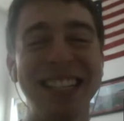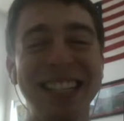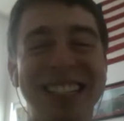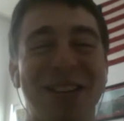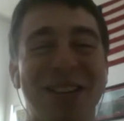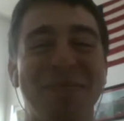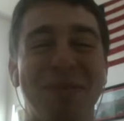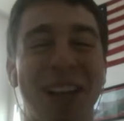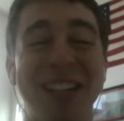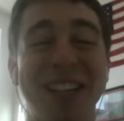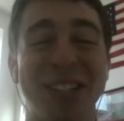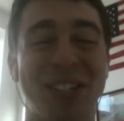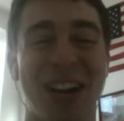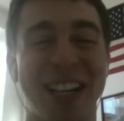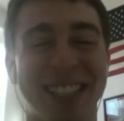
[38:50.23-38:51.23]
to play
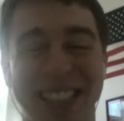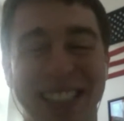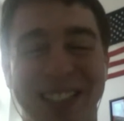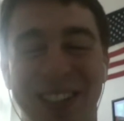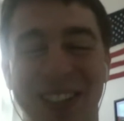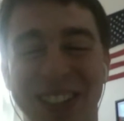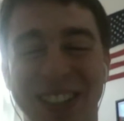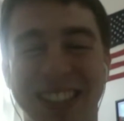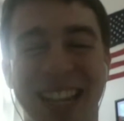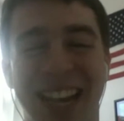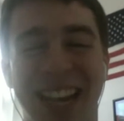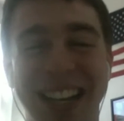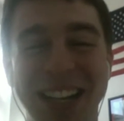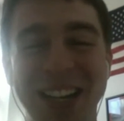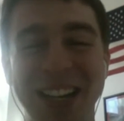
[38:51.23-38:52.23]
chess in the middle of the
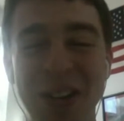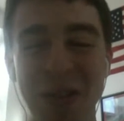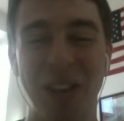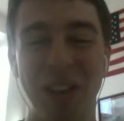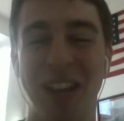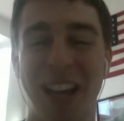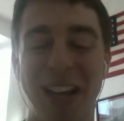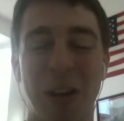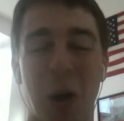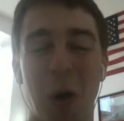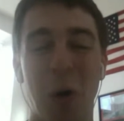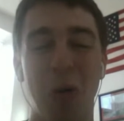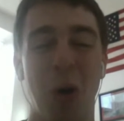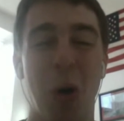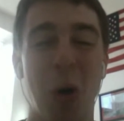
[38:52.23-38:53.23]
day with like
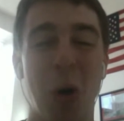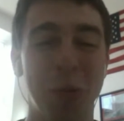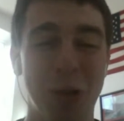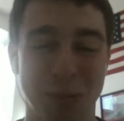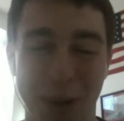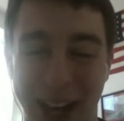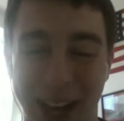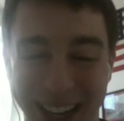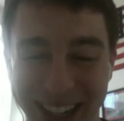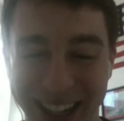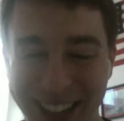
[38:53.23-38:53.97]
old homeless men.